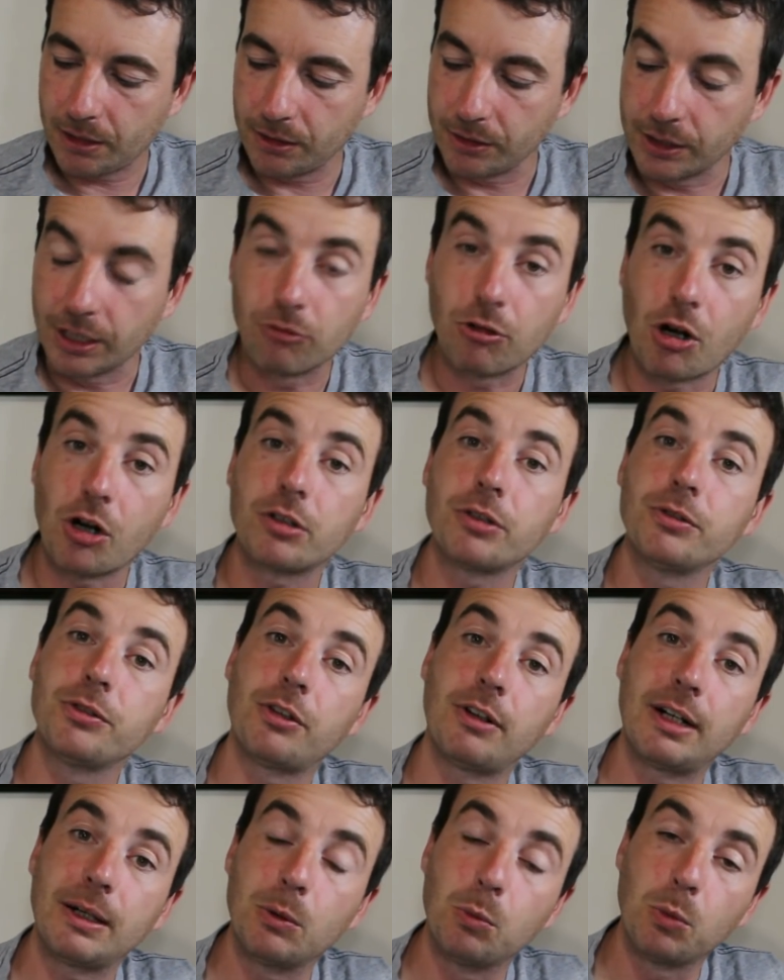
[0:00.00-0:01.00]
The Arados
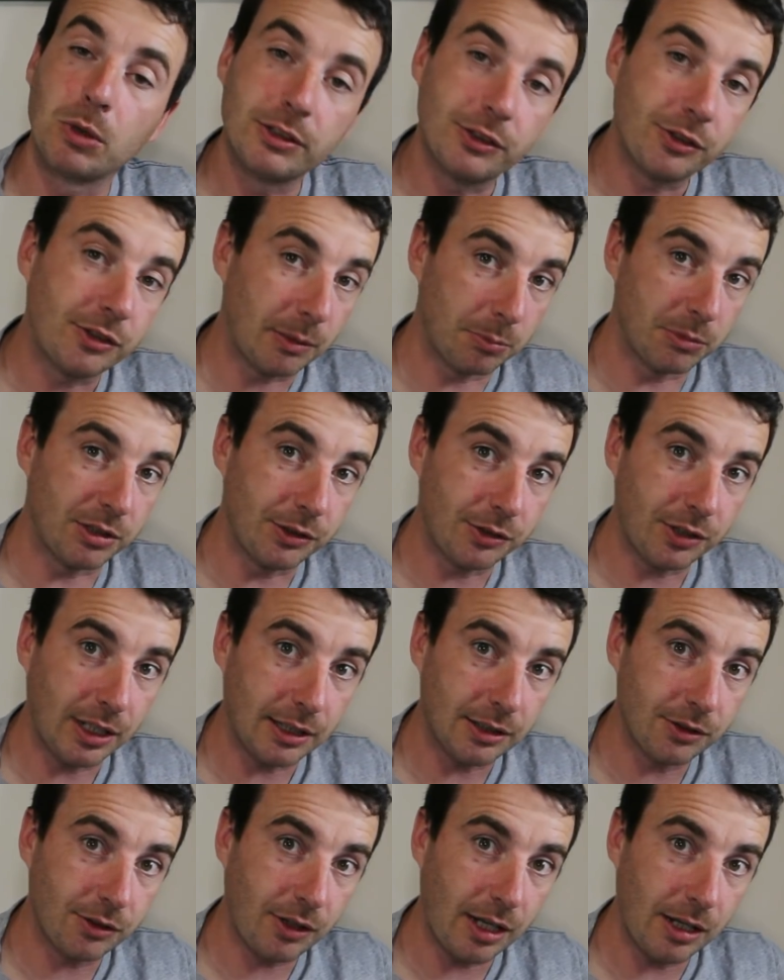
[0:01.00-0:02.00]
are out in
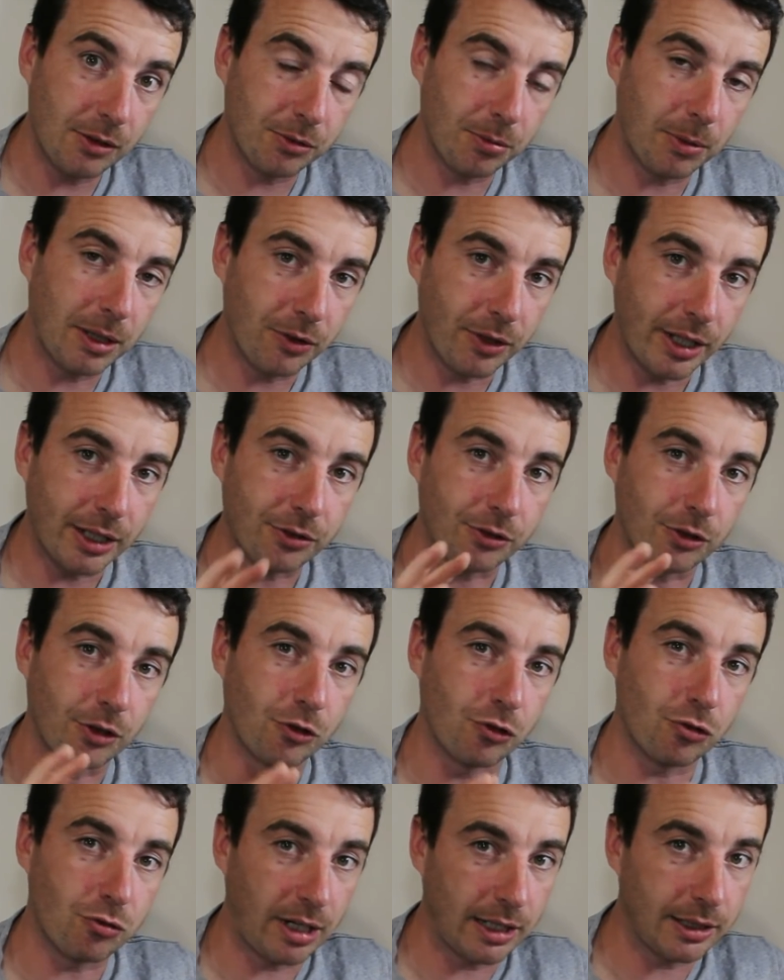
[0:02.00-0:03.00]
172nd scale as well. That's the
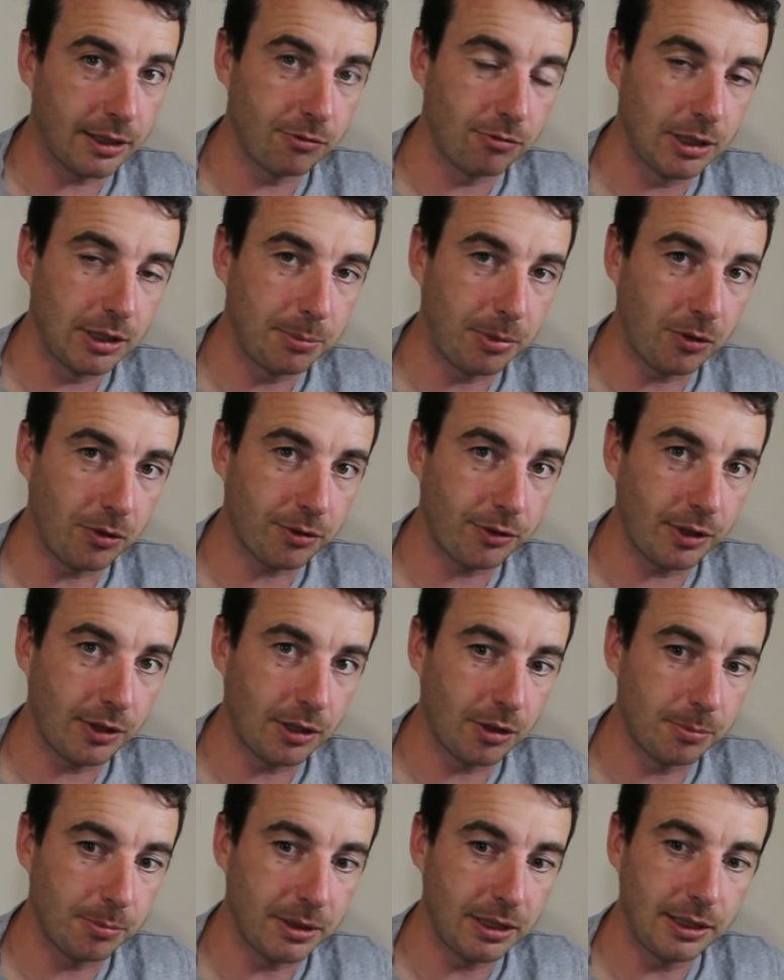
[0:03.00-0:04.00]
Dragon
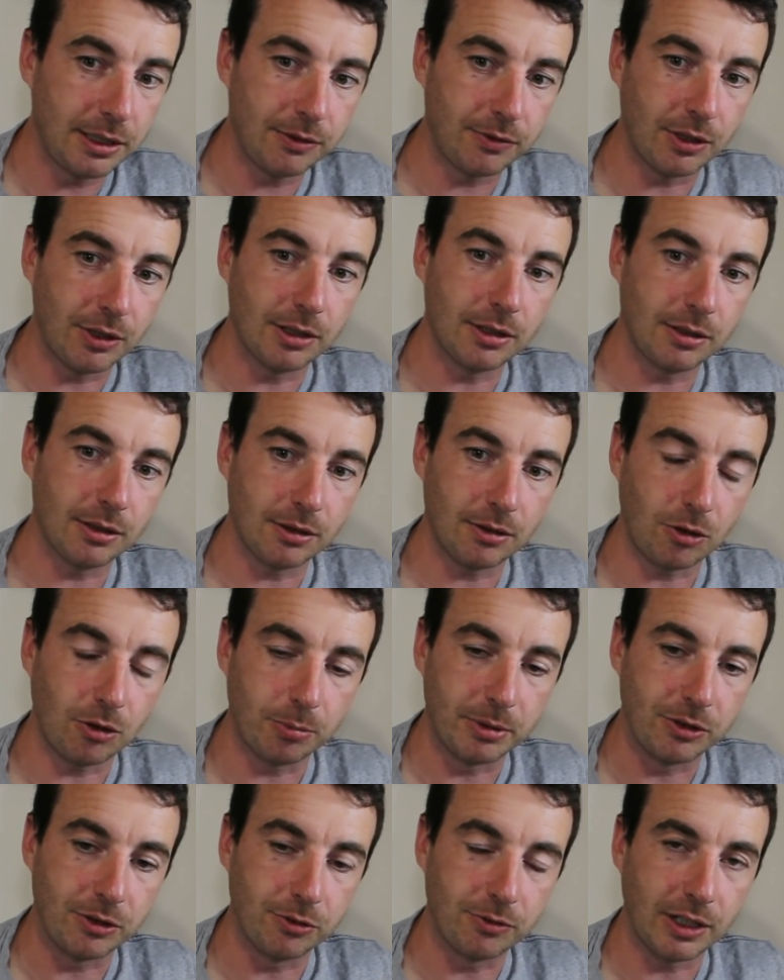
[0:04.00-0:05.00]
reboxing, I believe, that
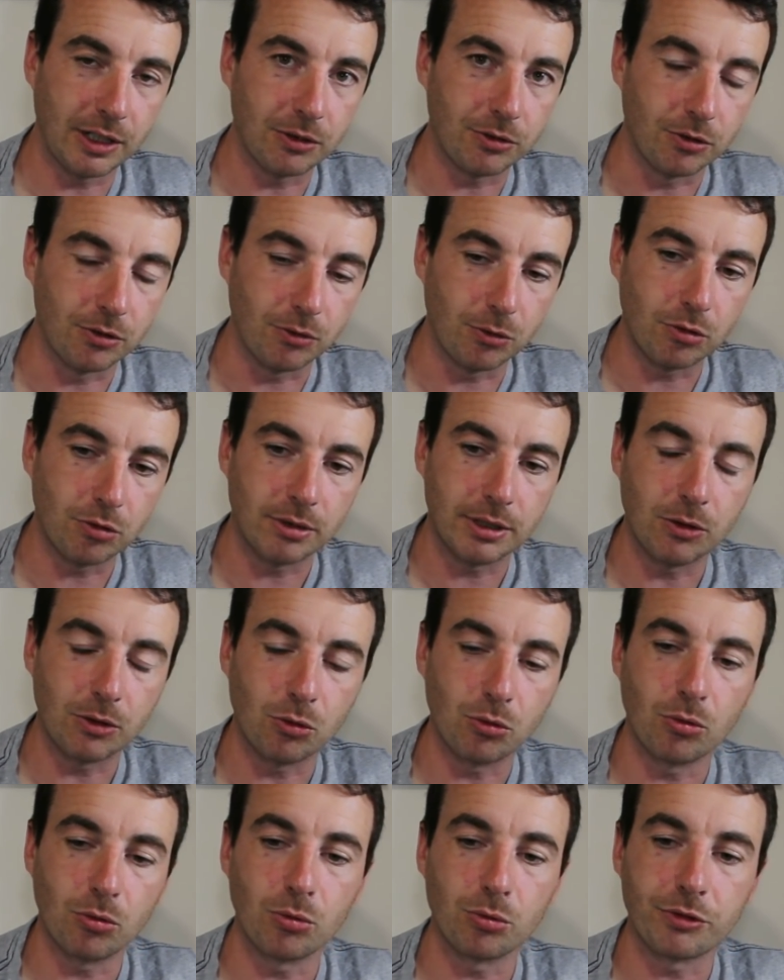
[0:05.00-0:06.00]
Hobby 2000 have already
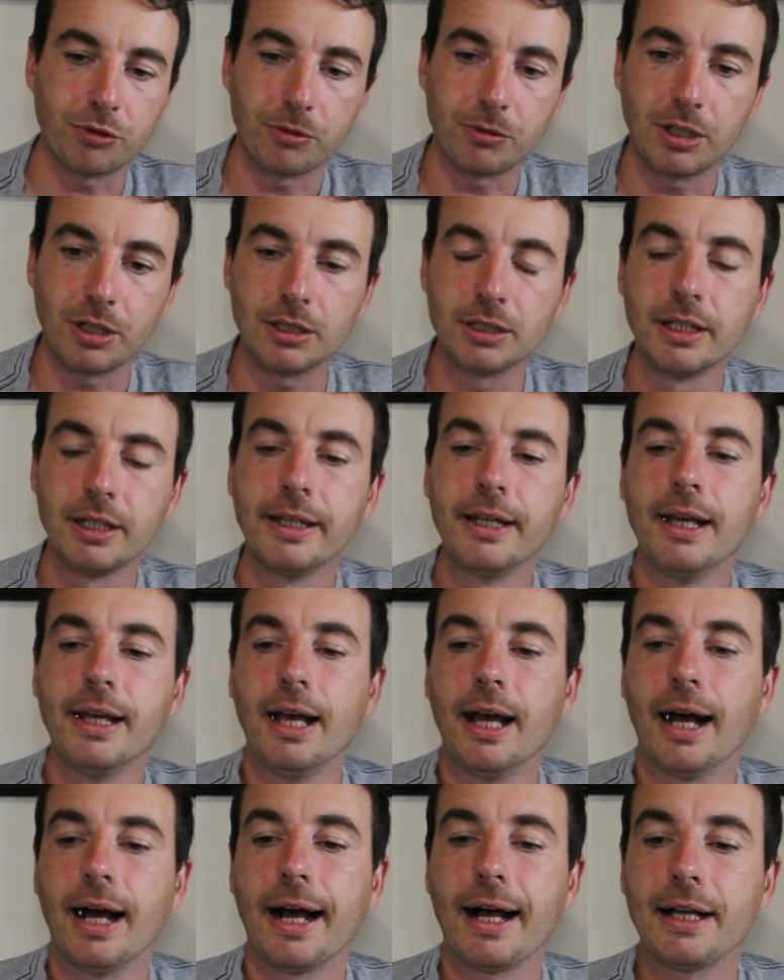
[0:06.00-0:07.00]
also done.
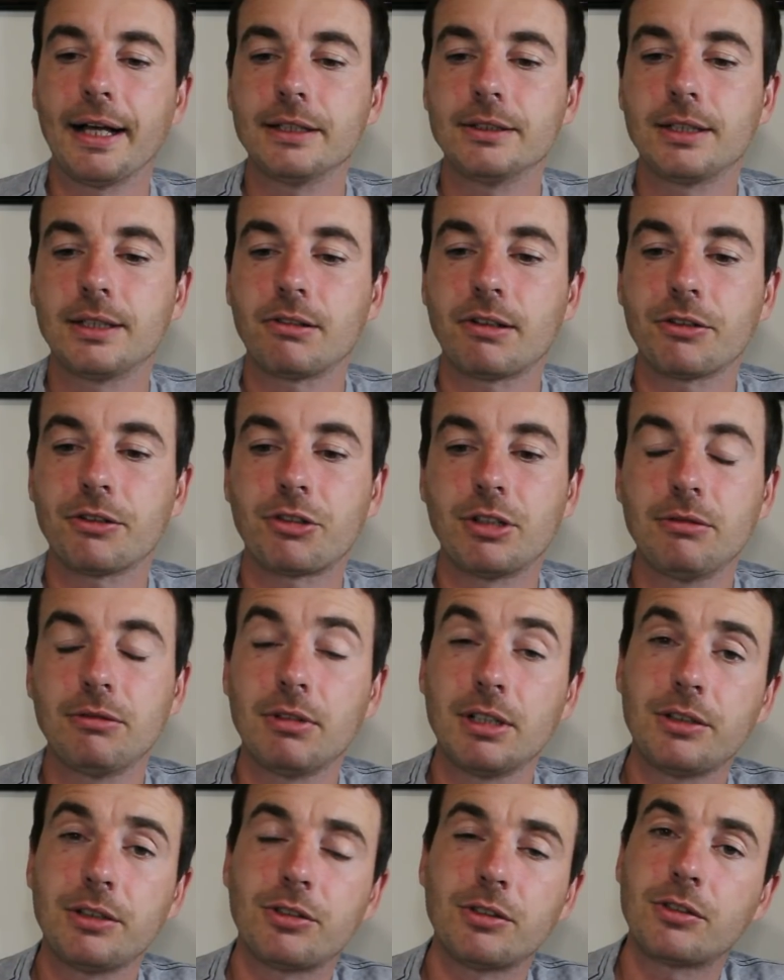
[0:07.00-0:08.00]
And they're actually
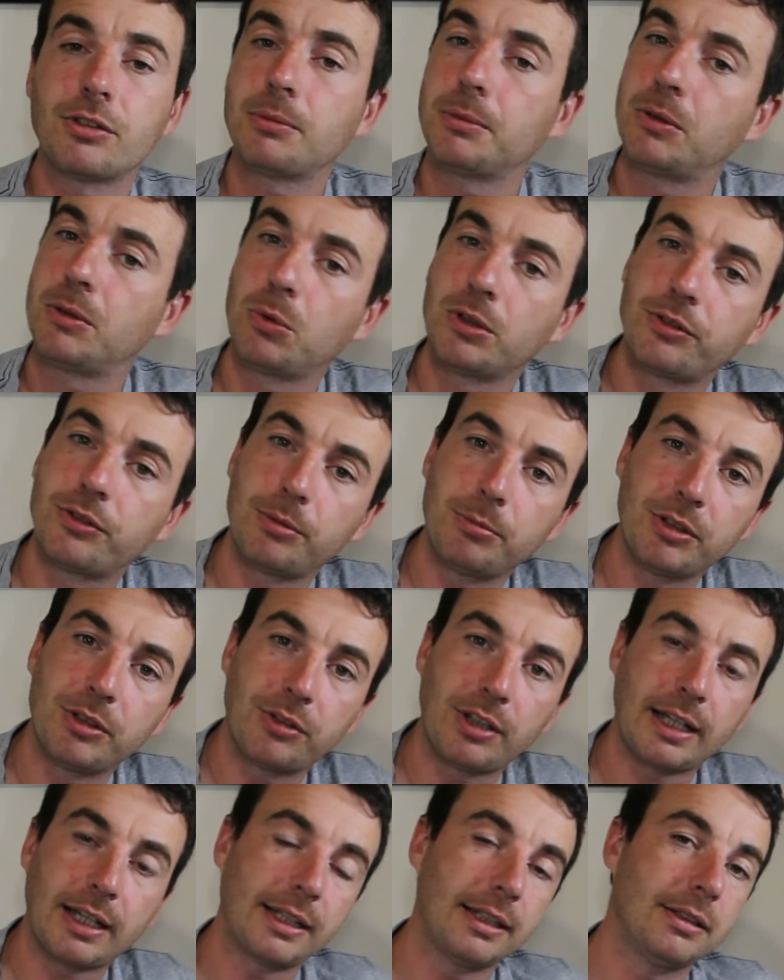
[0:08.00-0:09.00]
releasing some of the
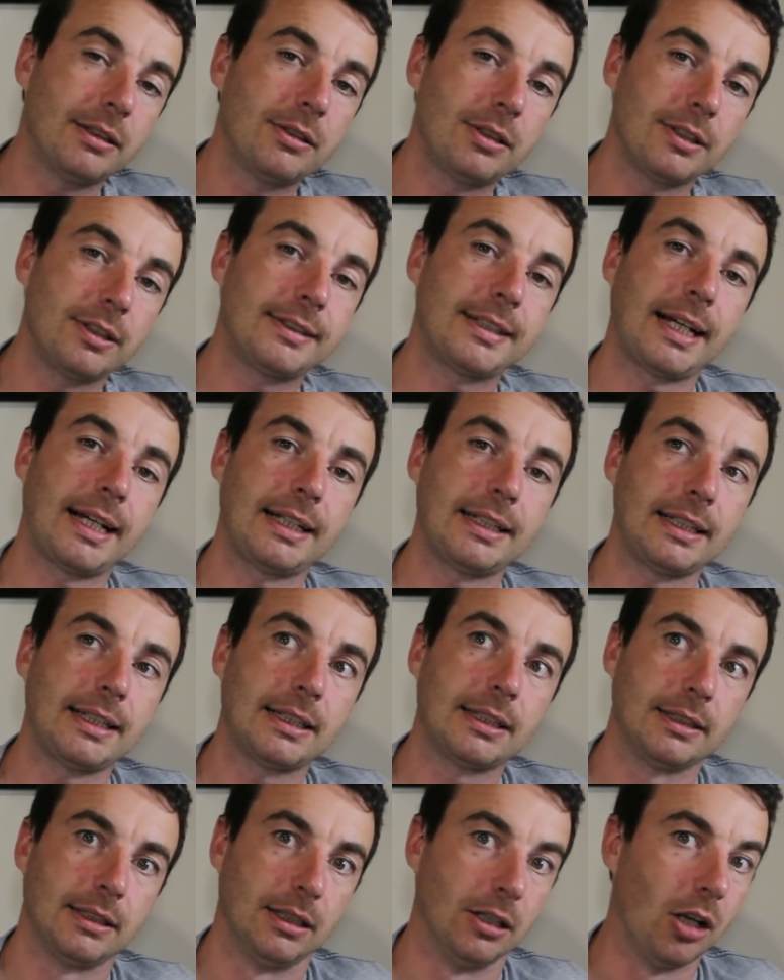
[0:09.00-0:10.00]
172nd
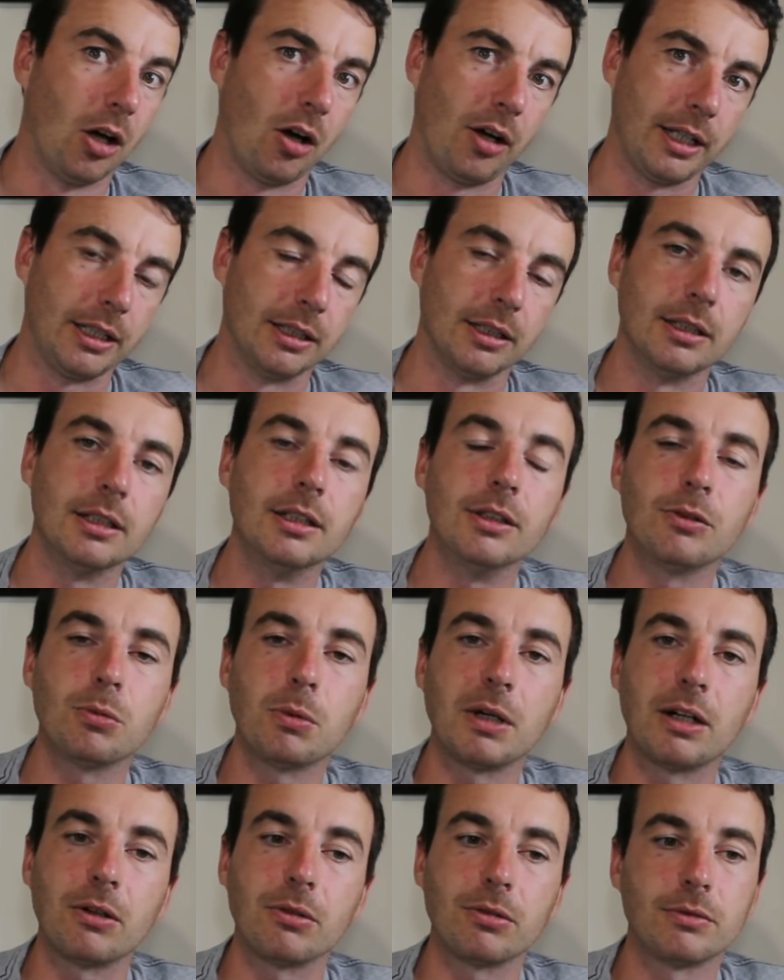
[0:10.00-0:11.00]
tank line as
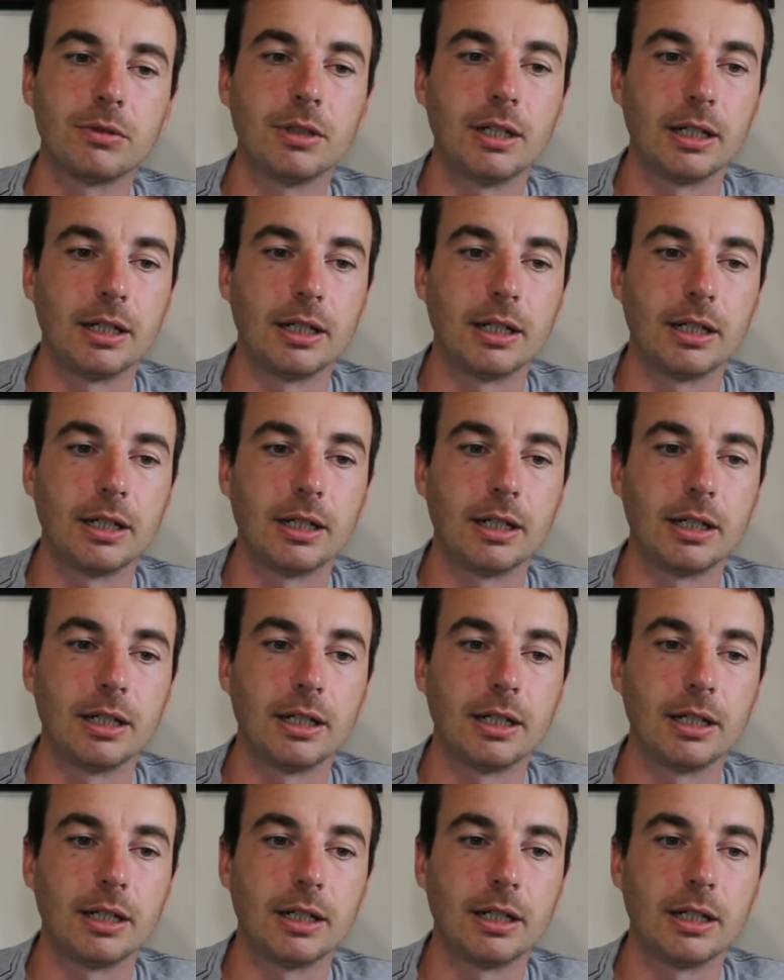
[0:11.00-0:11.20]
well.